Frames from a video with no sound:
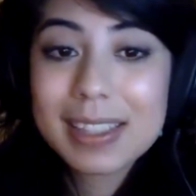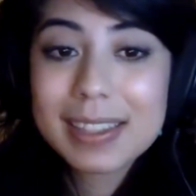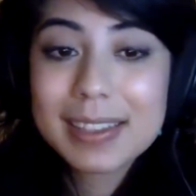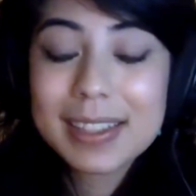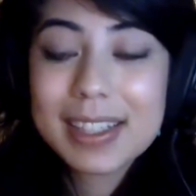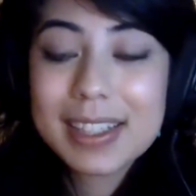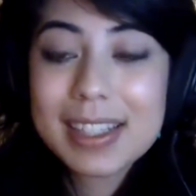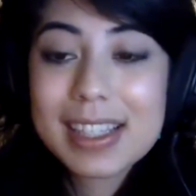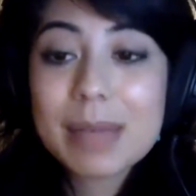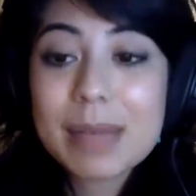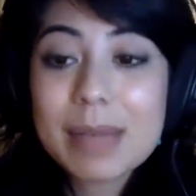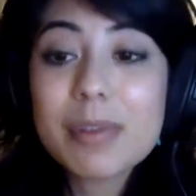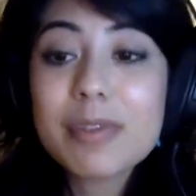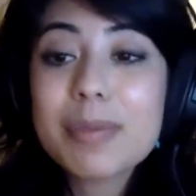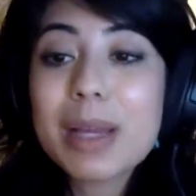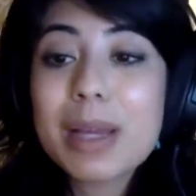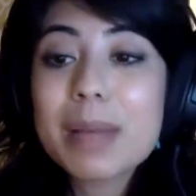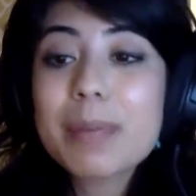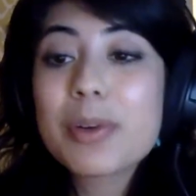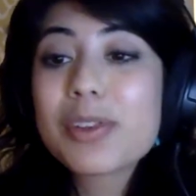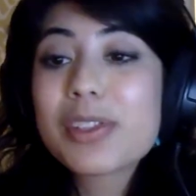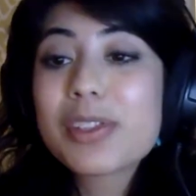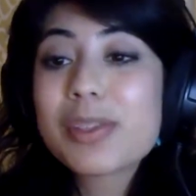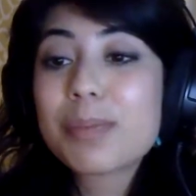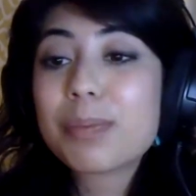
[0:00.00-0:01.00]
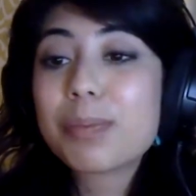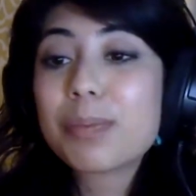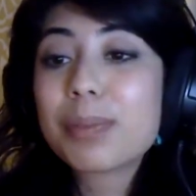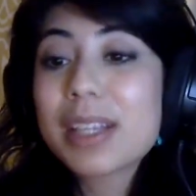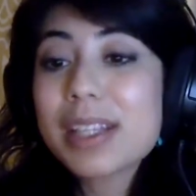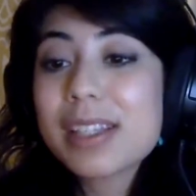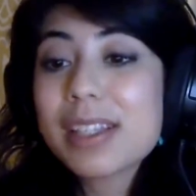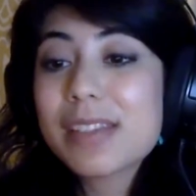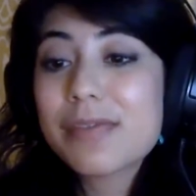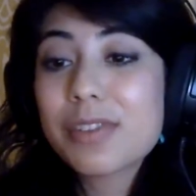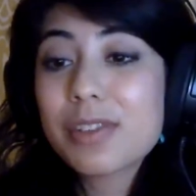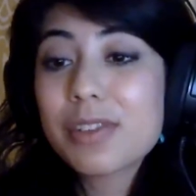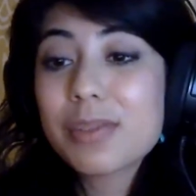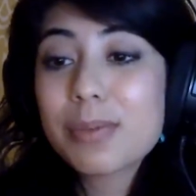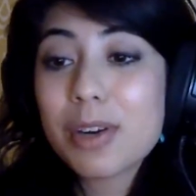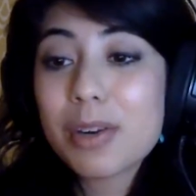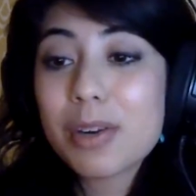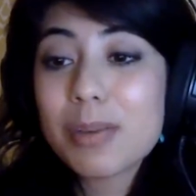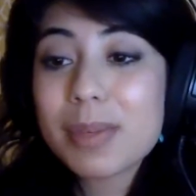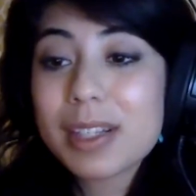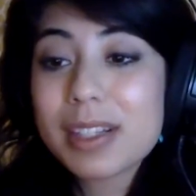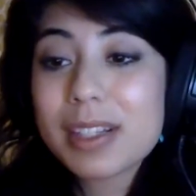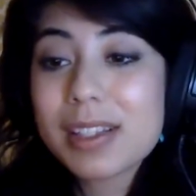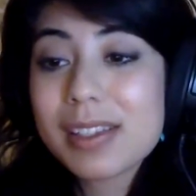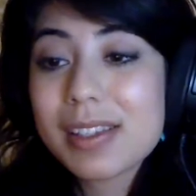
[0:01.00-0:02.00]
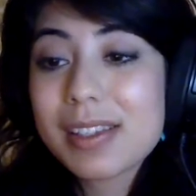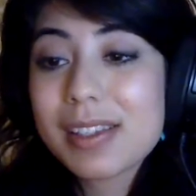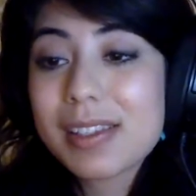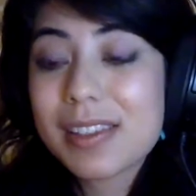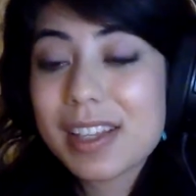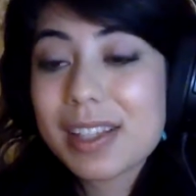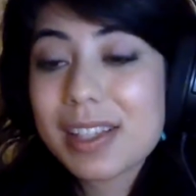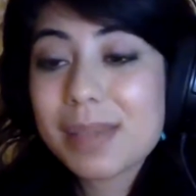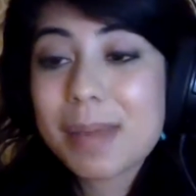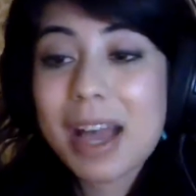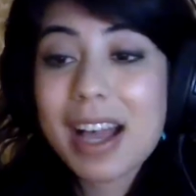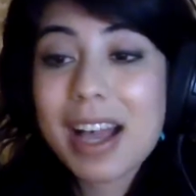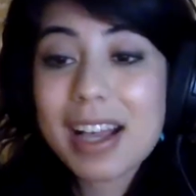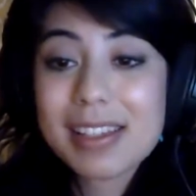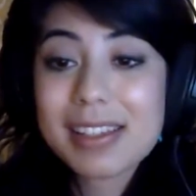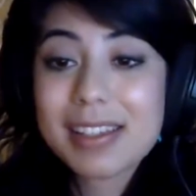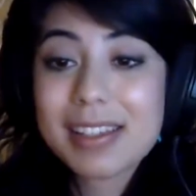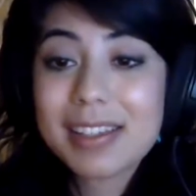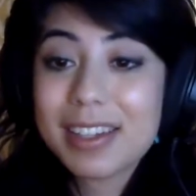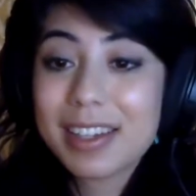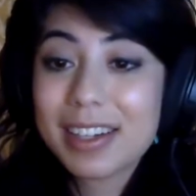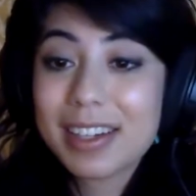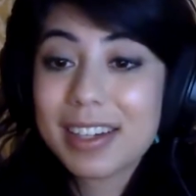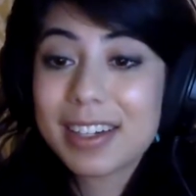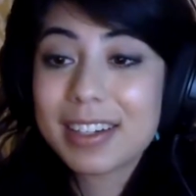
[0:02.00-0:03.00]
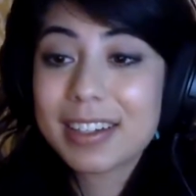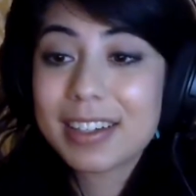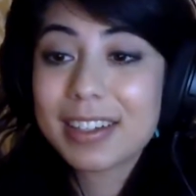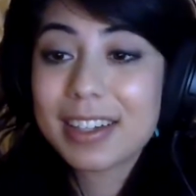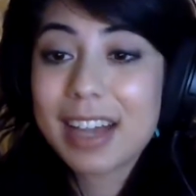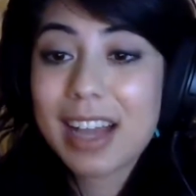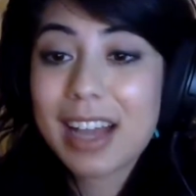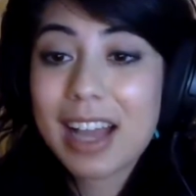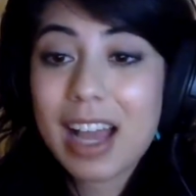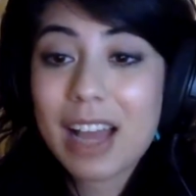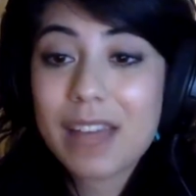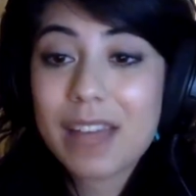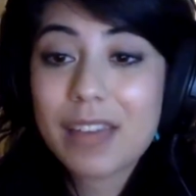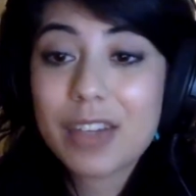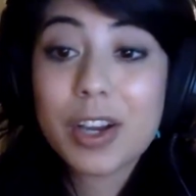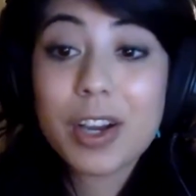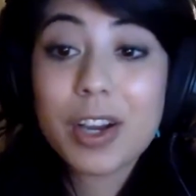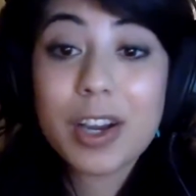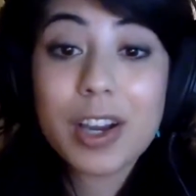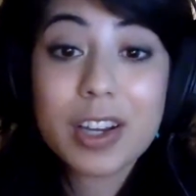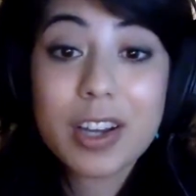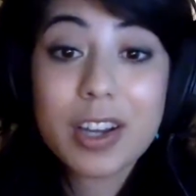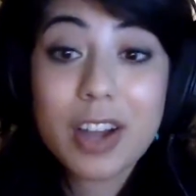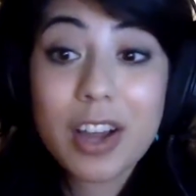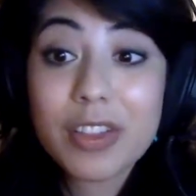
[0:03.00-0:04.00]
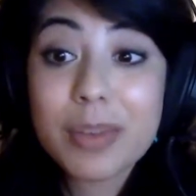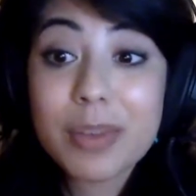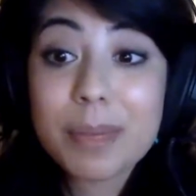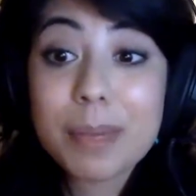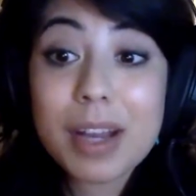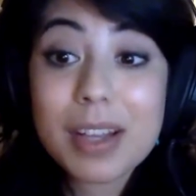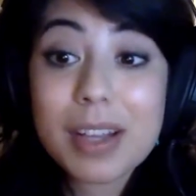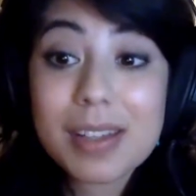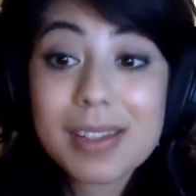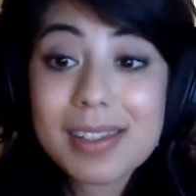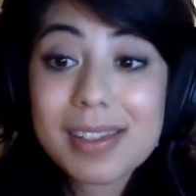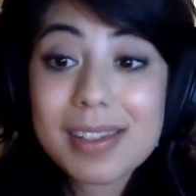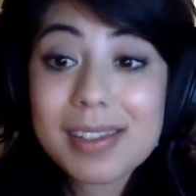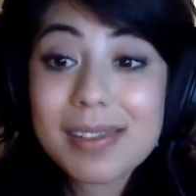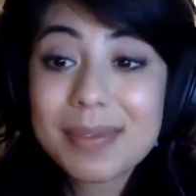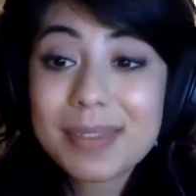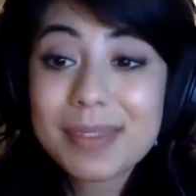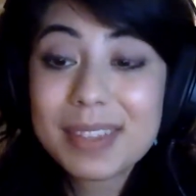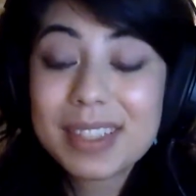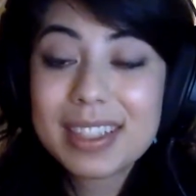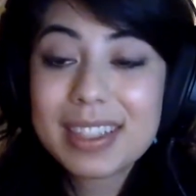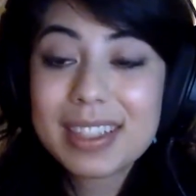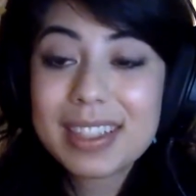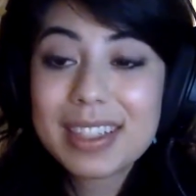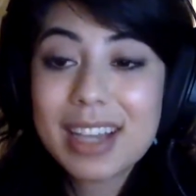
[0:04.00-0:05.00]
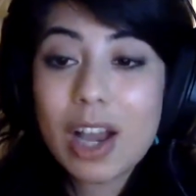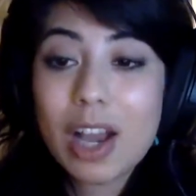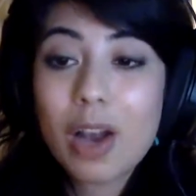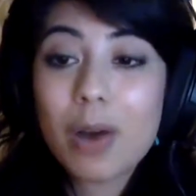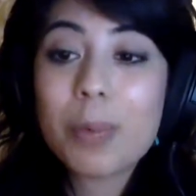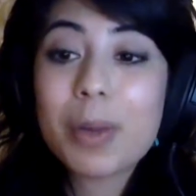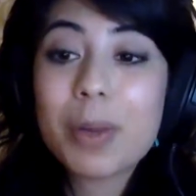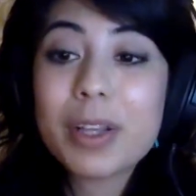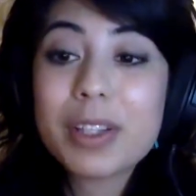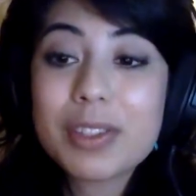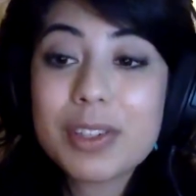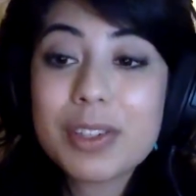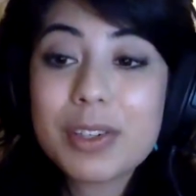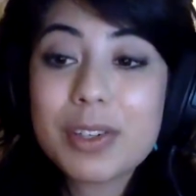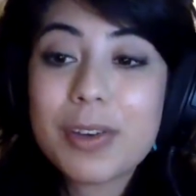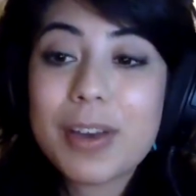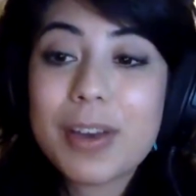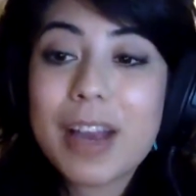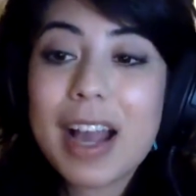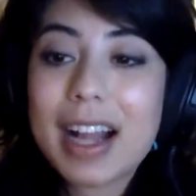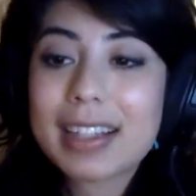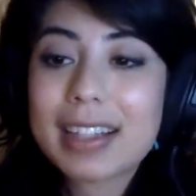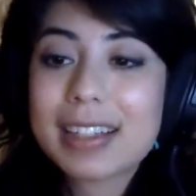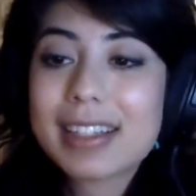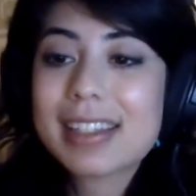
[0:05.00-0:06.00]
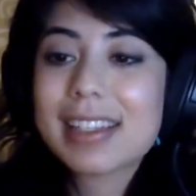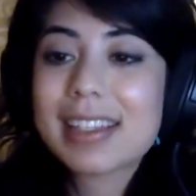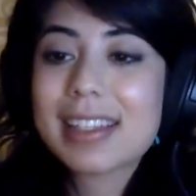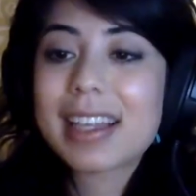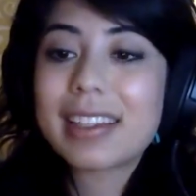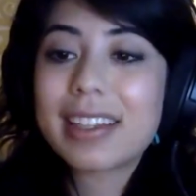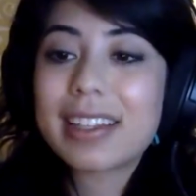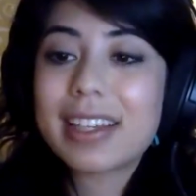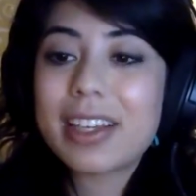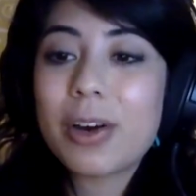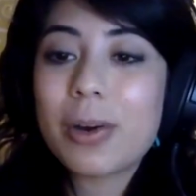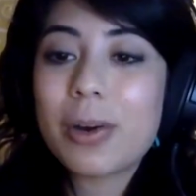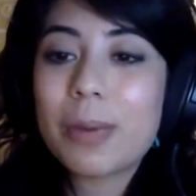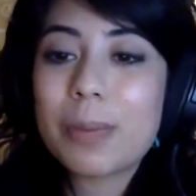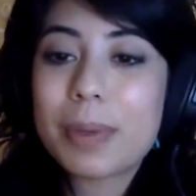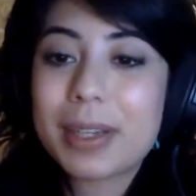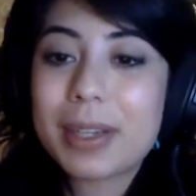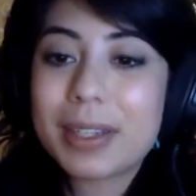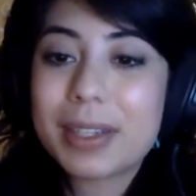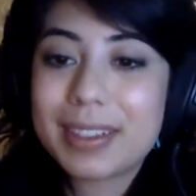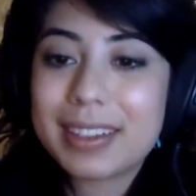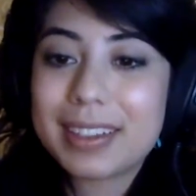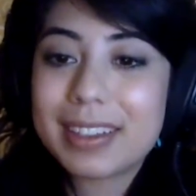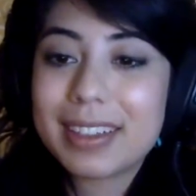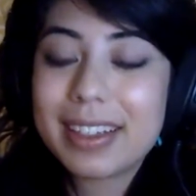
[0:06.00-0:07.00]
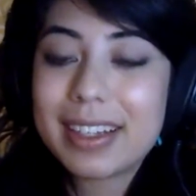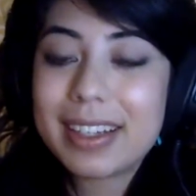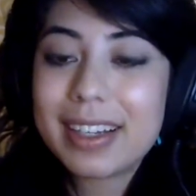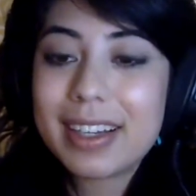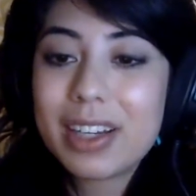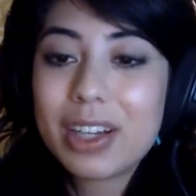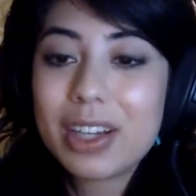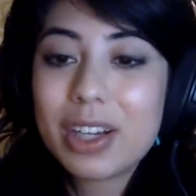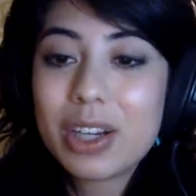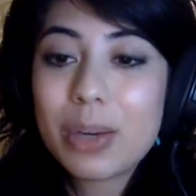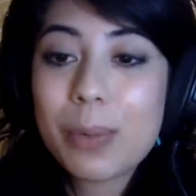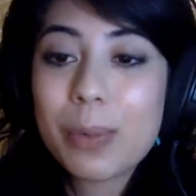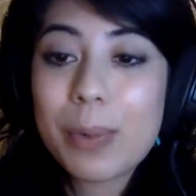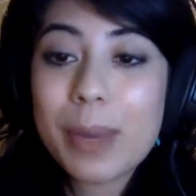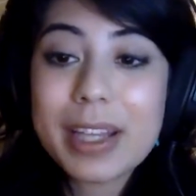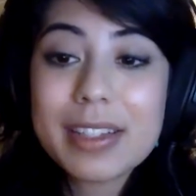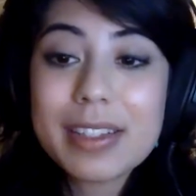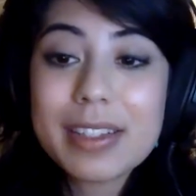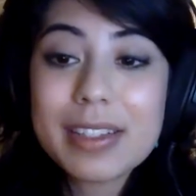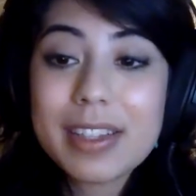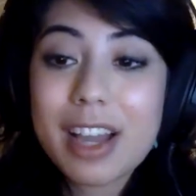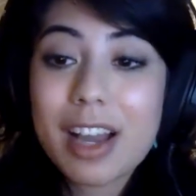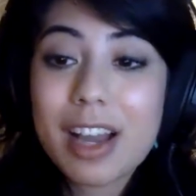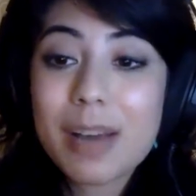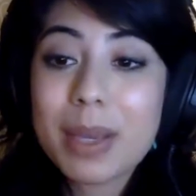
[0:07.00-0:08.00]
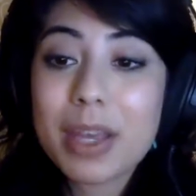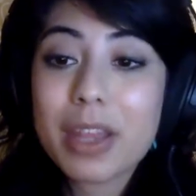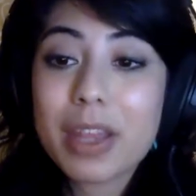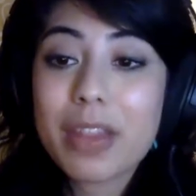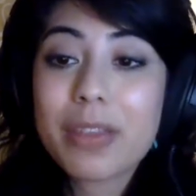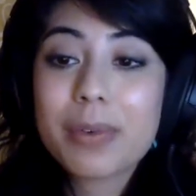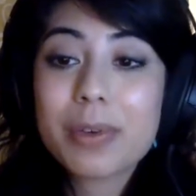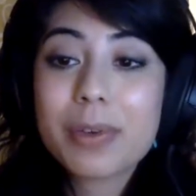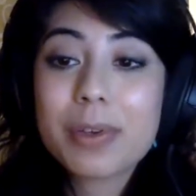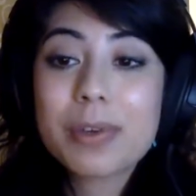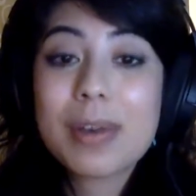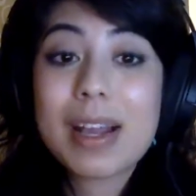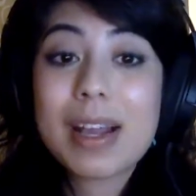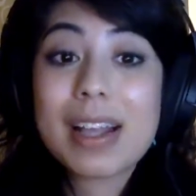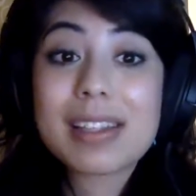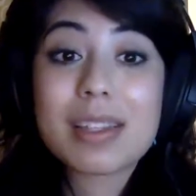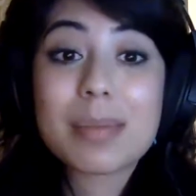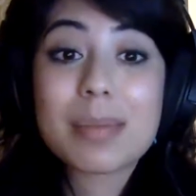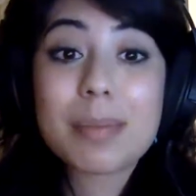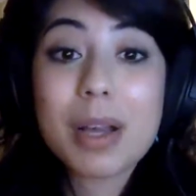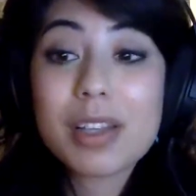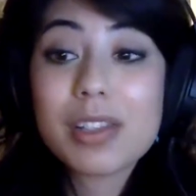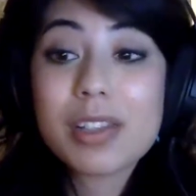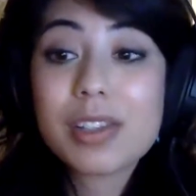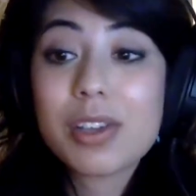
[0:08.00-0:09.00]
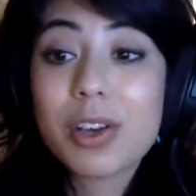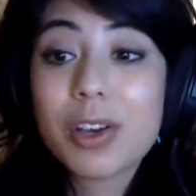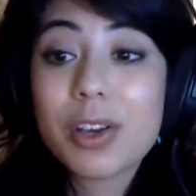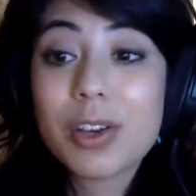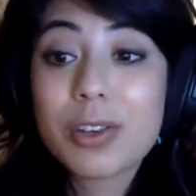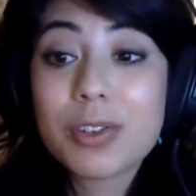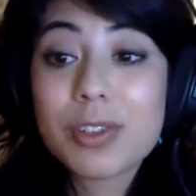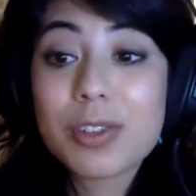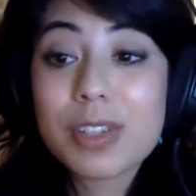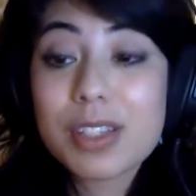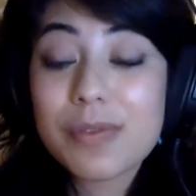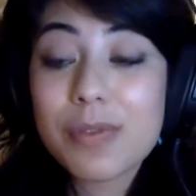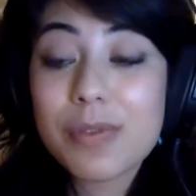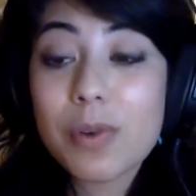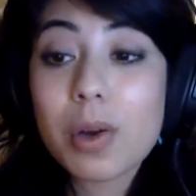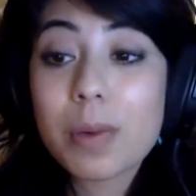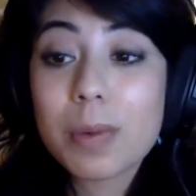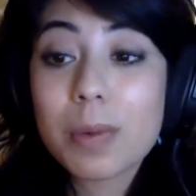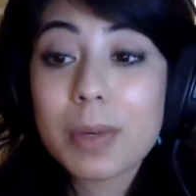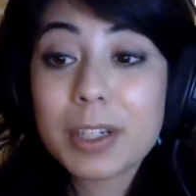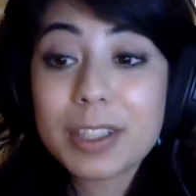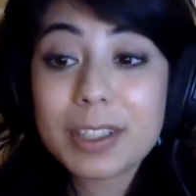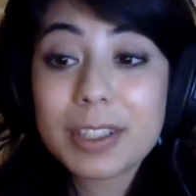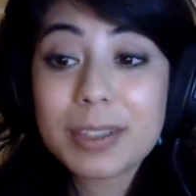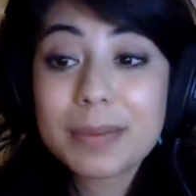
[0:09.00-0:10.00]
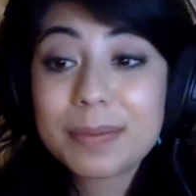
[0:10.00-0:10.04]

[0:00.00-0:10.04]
Some of my most blissful moments this past year have occurred on the bus. A window cracked slightly open, wind coming through as the bus hurtles forward.